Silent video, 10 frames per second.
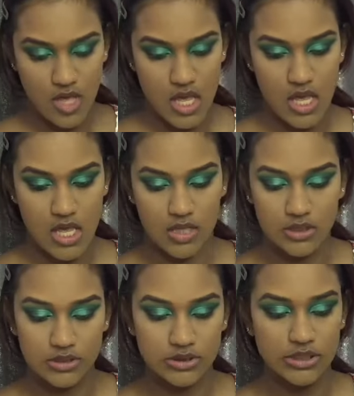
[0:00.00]

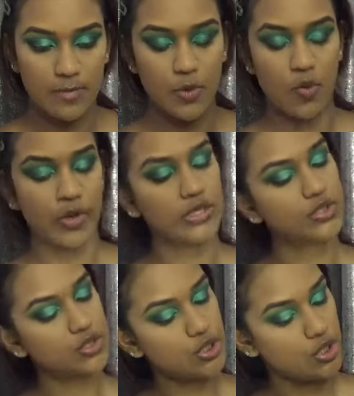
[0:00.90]
And I'm going
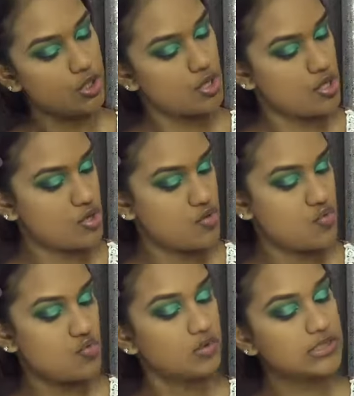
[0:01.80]
to
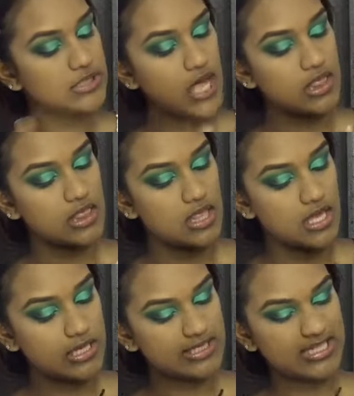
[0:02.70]
use
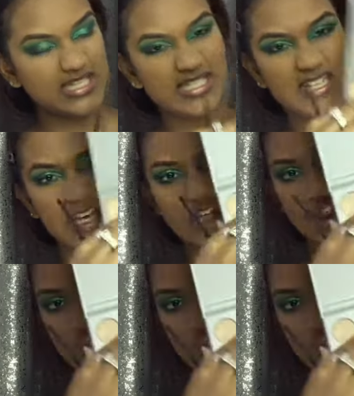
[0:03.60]
this second